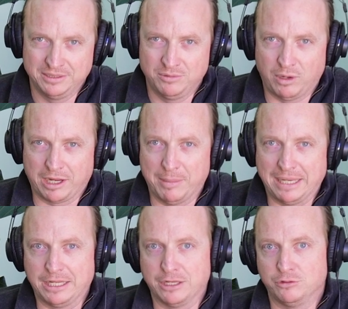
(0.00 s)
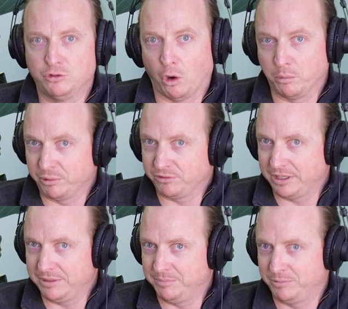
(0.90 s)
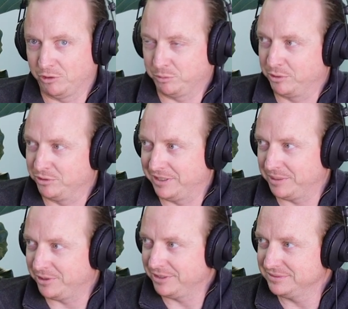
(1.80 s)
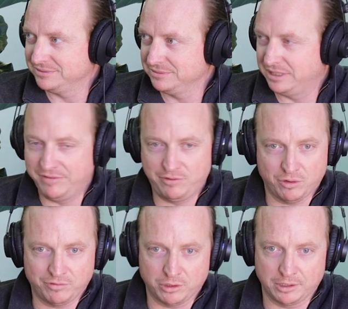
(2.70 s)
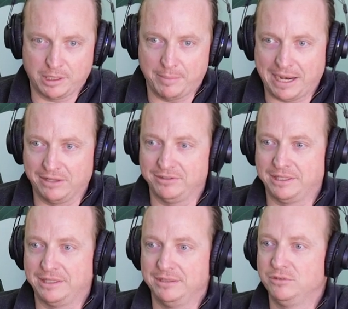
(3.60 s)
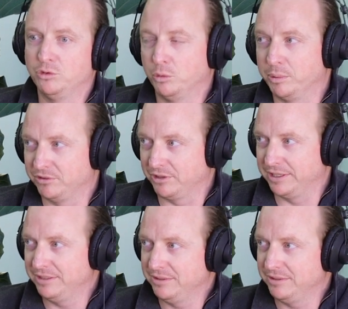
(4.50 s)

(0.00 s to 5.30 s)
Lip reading: recommend that you don't proceed just because of LMI. If you've got the capacity to proceed,